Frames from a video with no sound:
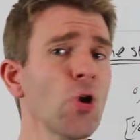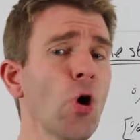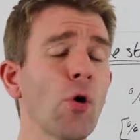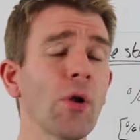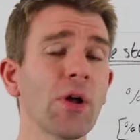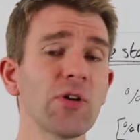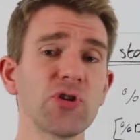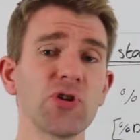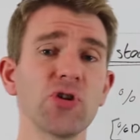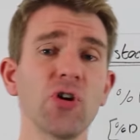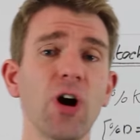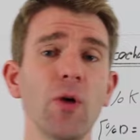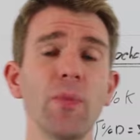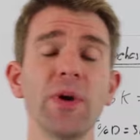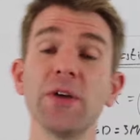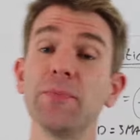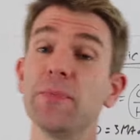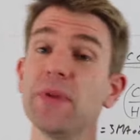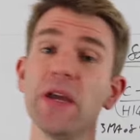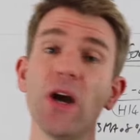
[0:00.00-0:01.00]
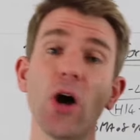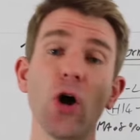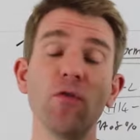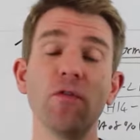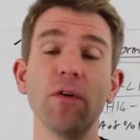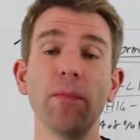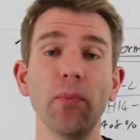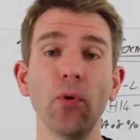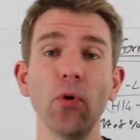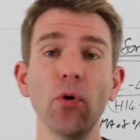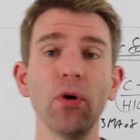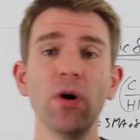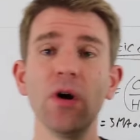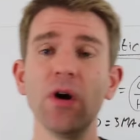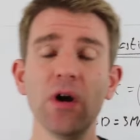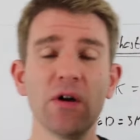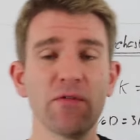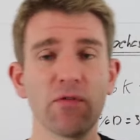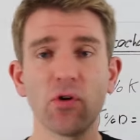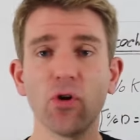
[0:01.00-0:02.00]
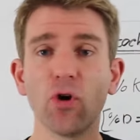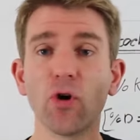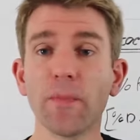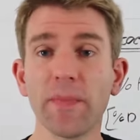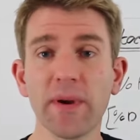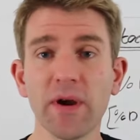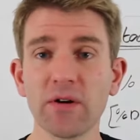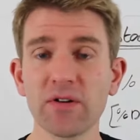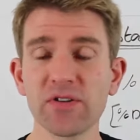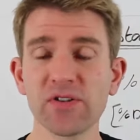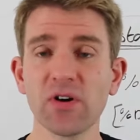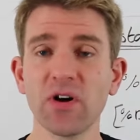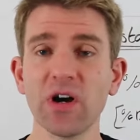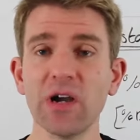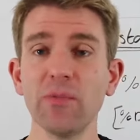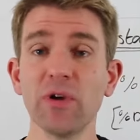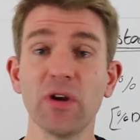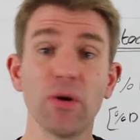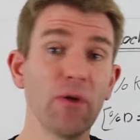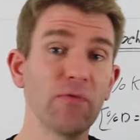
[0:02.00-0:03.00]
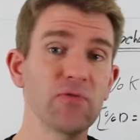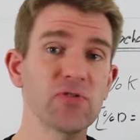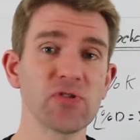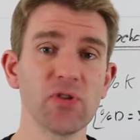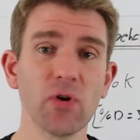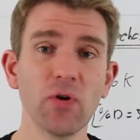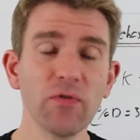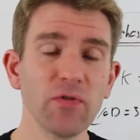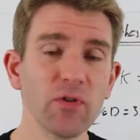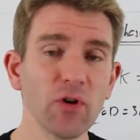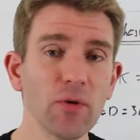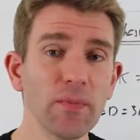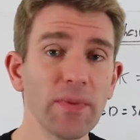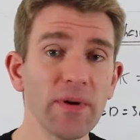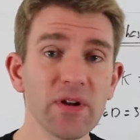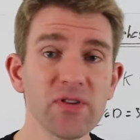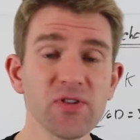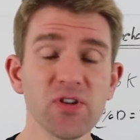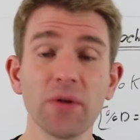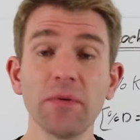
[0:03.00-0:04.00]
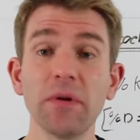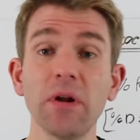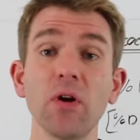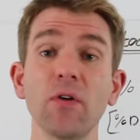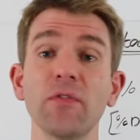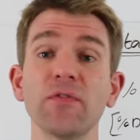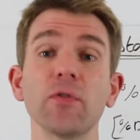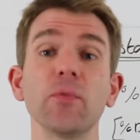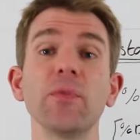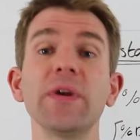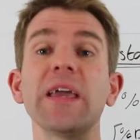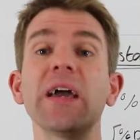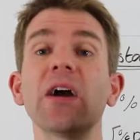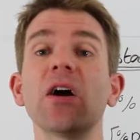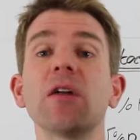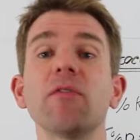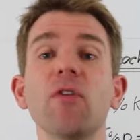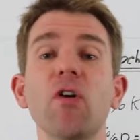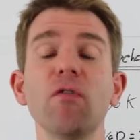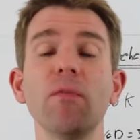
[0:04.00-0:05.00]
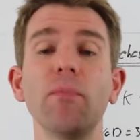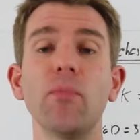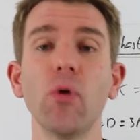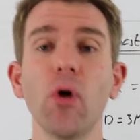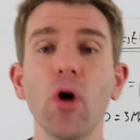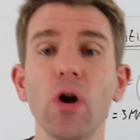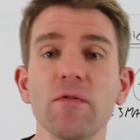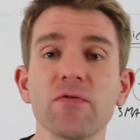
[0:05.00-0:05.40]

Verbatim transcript: on our chart, we can be overbought for a long period of time, we can be oversold for a long period of time, and often we get kind of overbought,